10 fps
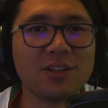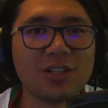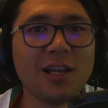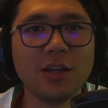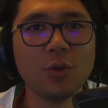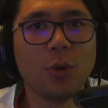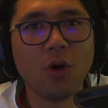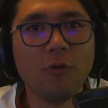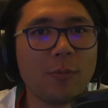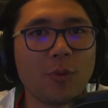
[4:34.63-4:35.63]
and selling
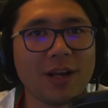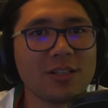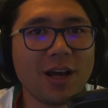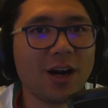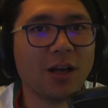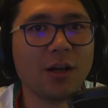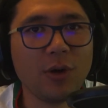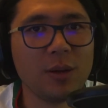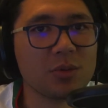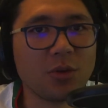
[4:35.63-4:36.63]
you overpriced
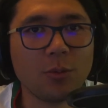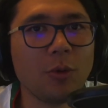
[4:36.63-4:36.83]
Argan creams,